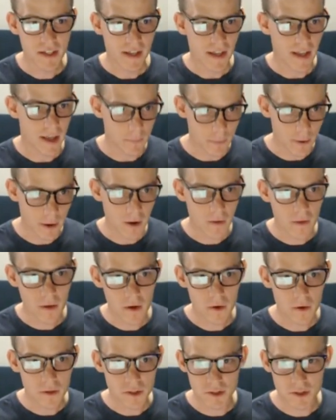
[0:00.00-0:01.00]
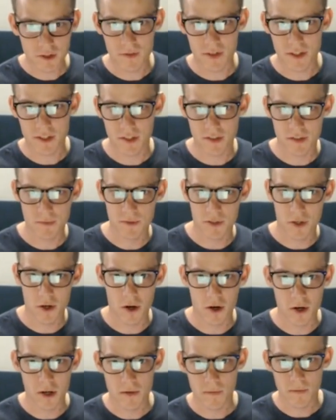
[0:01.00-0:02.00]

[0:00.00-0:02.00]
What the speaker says: And we all know distributed systems are hard.